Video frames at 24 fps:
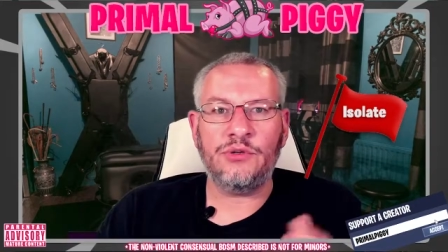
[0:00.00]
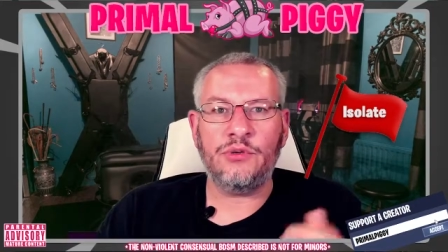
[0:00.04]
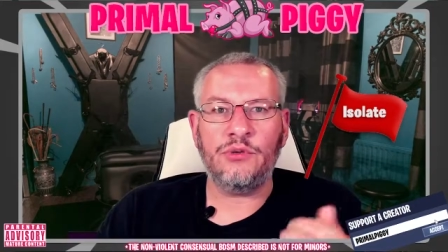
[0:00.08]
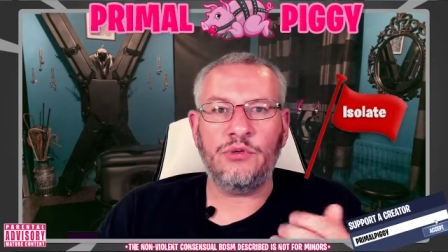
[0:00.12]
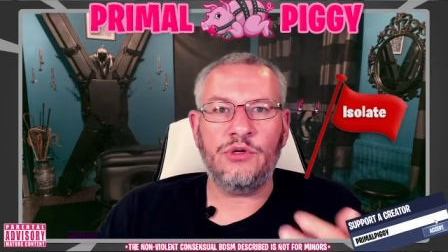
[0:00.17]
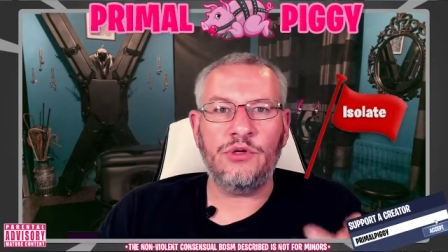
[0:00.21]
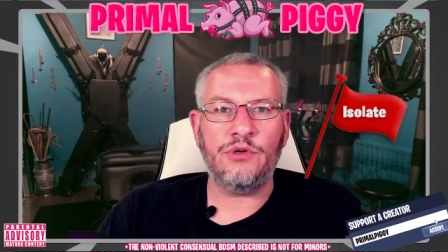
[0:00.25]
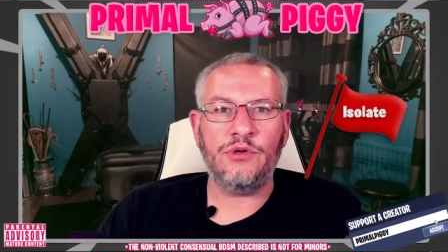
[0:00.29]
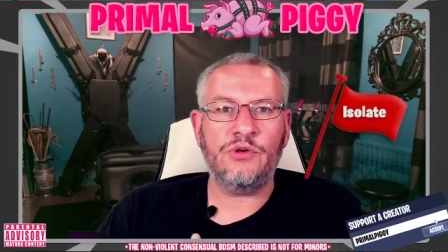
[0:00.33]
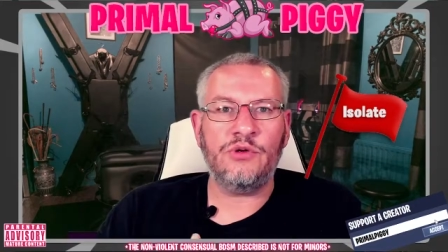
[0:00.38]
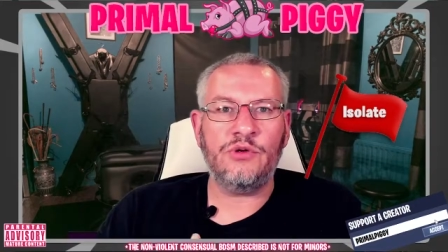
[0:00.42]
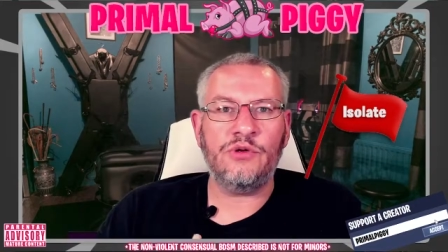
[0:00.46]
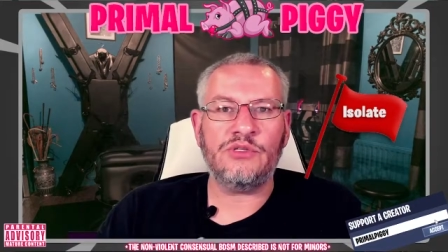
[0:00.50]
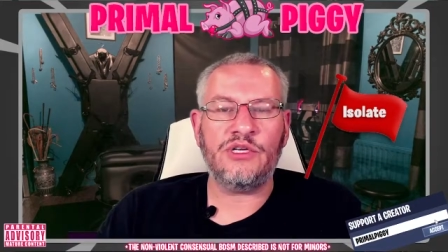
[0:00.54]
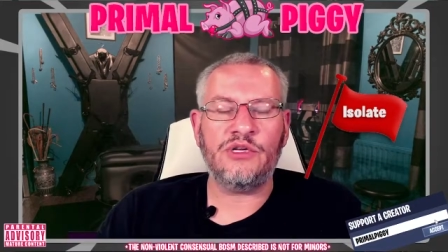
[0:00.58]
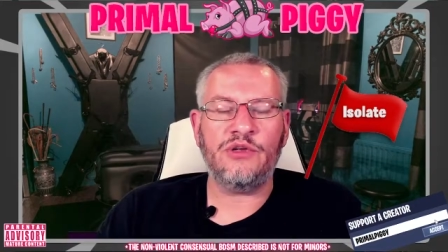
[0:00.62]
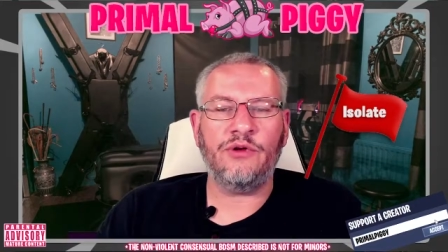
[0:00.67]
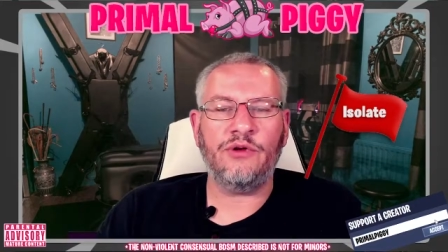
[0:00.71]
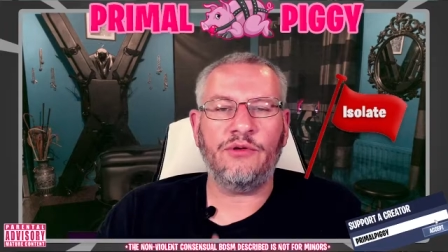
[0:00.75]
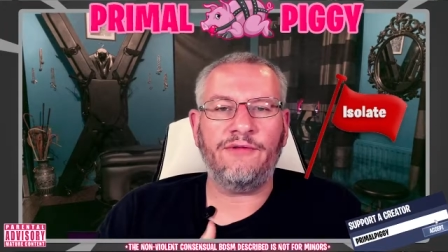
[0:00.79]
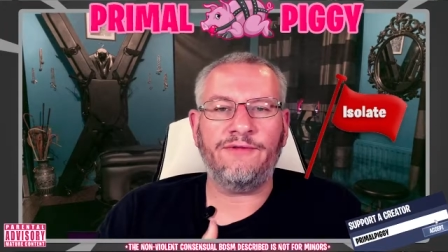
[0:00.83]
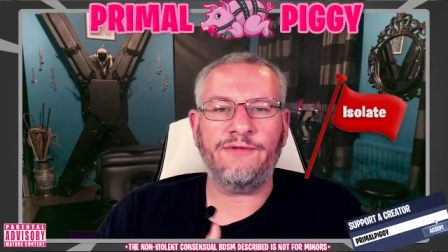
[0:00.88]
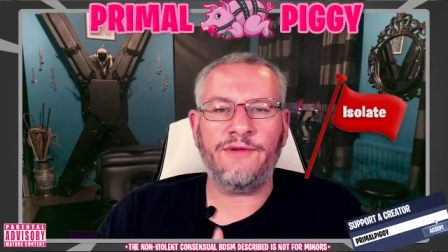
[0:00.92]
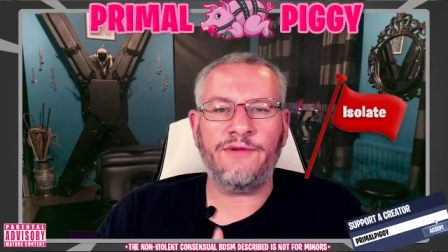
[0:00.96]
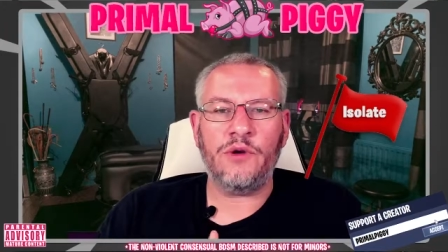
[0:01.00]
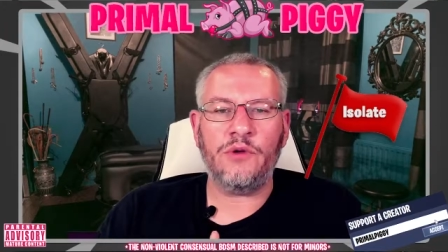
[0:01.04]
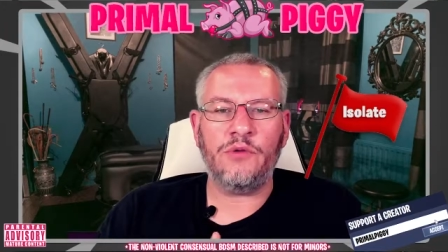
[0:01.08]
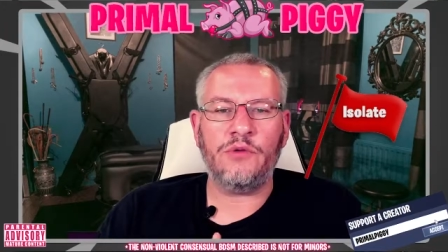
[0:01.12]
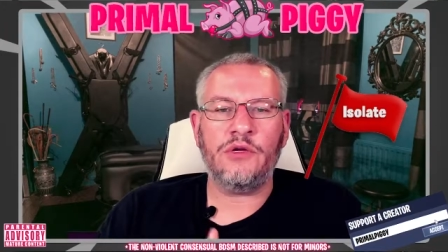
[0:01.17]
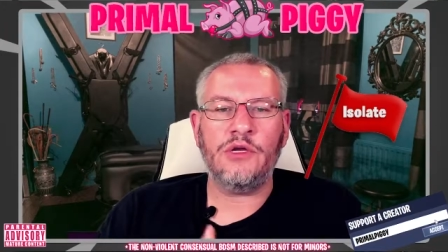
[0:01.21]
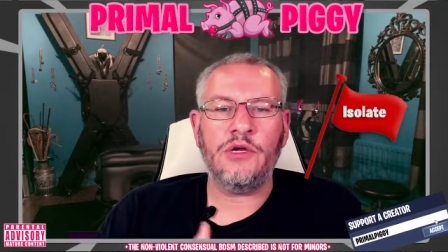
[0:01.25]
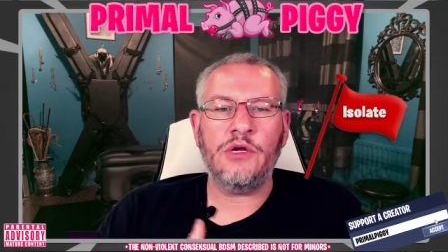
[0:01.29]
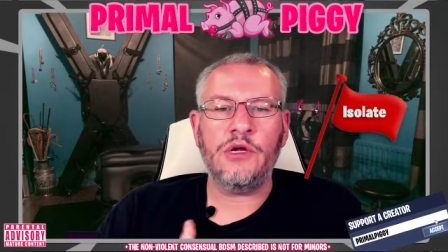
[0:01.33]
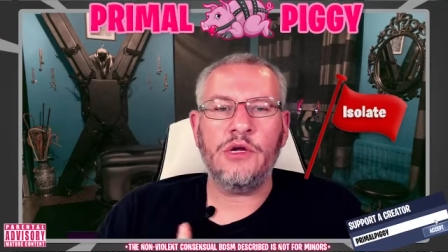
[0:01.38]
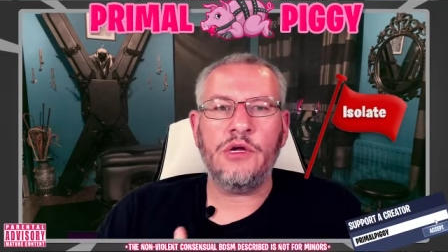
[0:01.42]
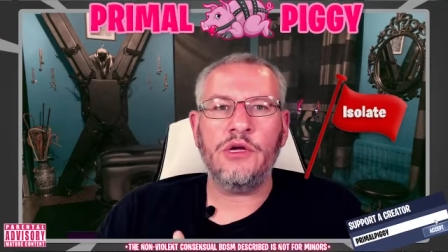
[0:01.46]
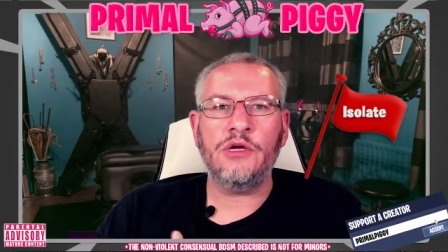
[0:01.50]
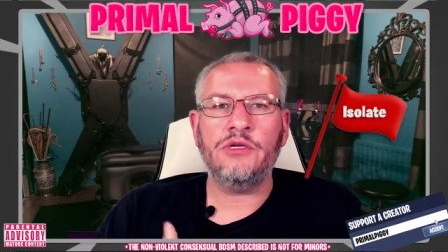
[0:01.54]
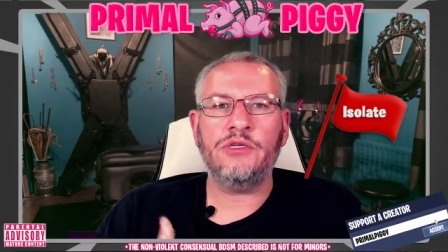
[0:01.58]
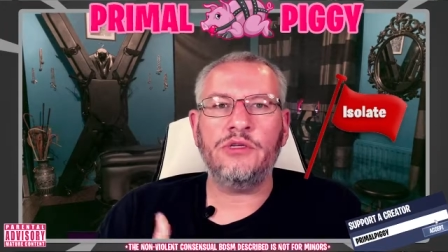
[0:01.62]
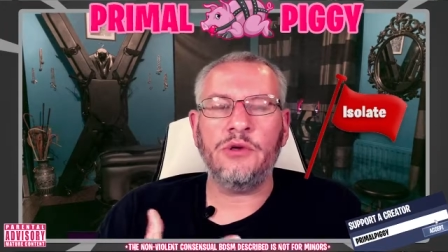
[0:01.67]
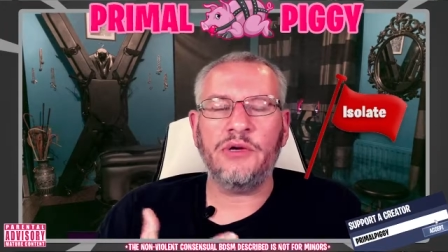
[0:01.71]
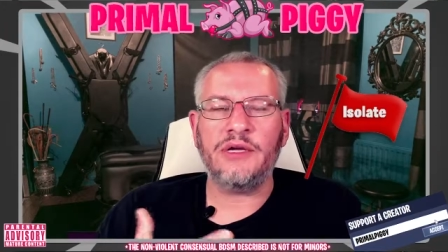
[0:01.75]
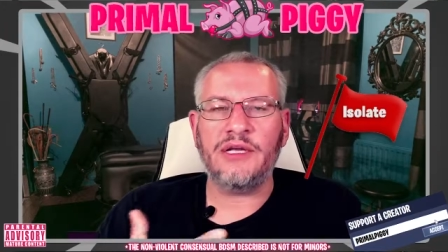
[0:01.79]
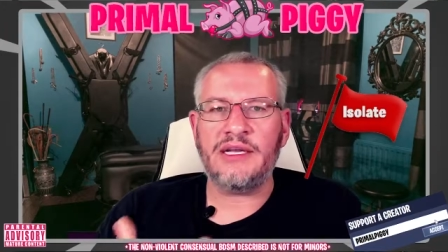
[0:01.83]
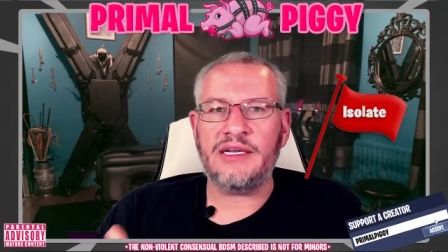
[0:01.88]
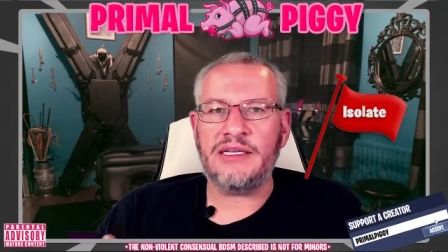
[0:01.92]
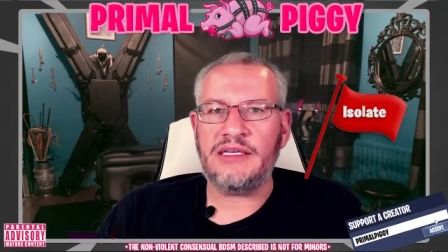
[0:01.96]
you using your phone
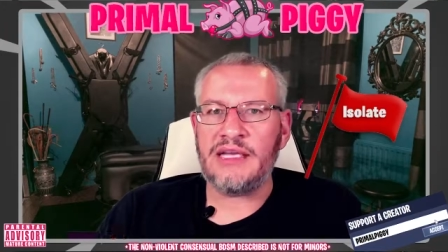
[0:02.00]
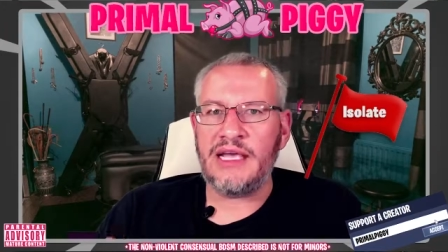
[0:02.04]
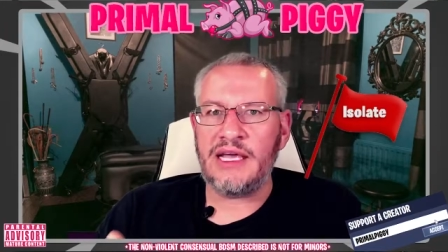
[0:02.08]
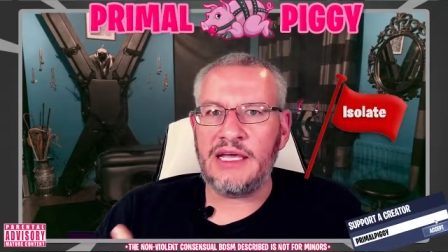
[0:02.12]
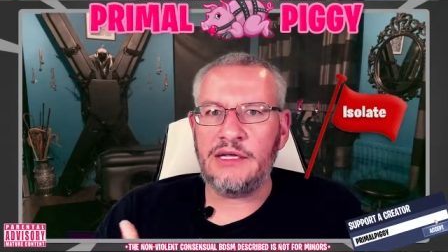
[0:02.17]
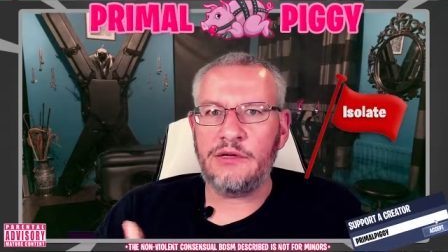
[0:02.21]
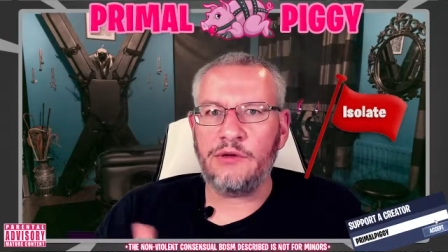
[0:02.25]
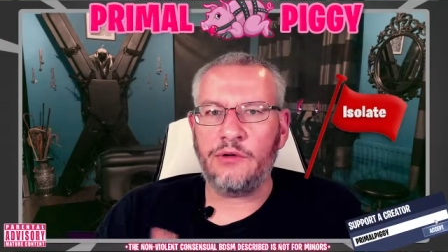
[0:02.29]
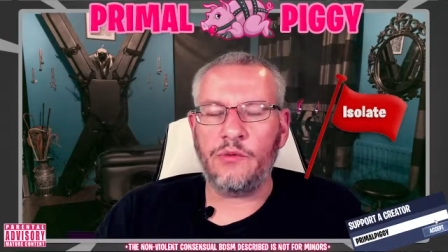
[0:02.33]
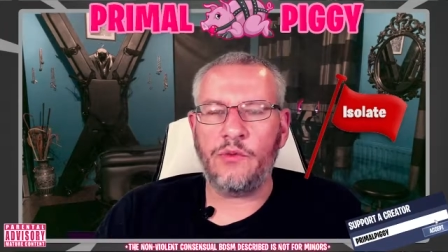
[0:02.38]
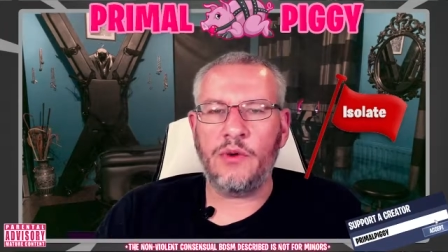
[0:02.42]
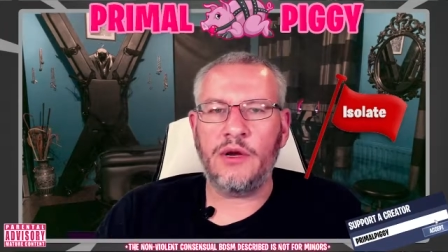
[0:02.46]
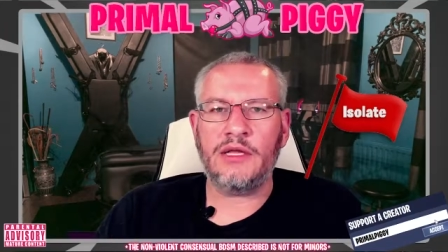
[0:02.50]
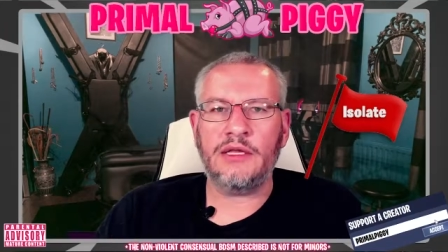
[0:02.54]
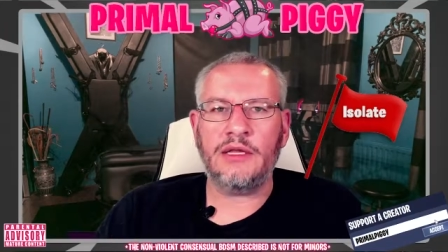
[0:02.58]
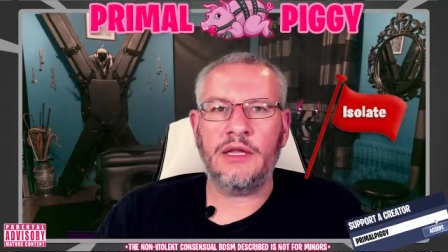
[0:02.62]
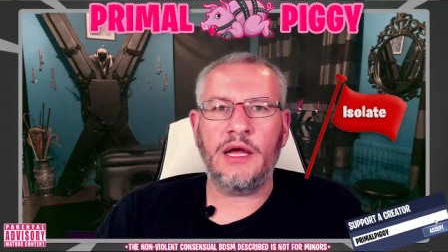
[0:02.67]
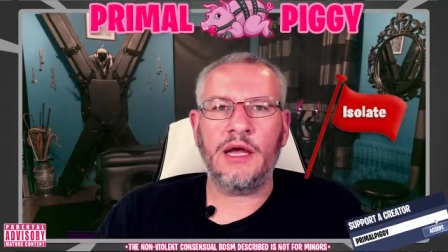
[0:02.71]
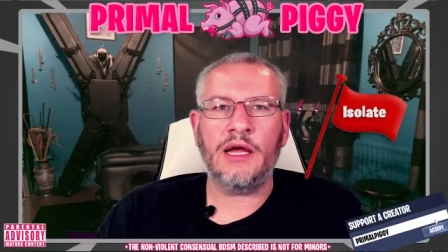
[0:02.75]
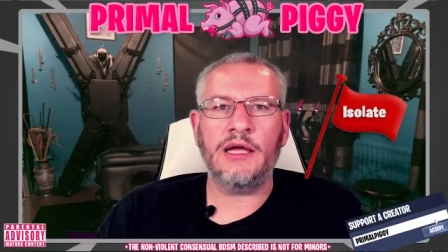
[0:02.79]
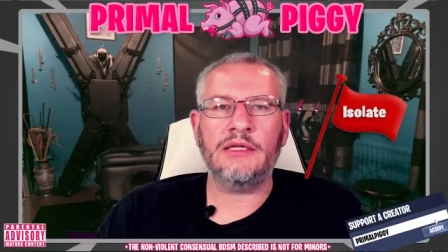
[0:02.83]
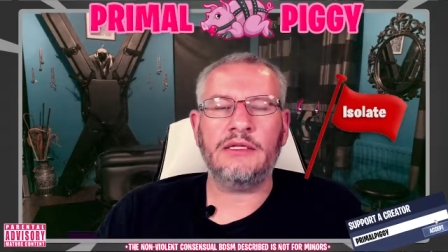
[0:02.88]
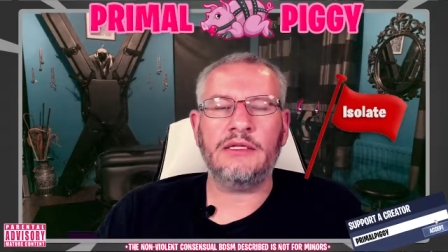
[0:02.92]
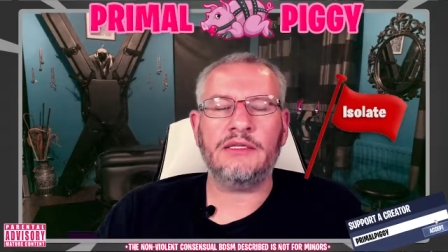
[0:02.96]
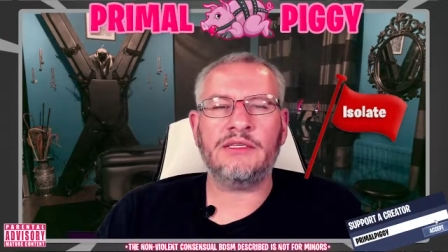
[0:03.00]
during a date or whatnot.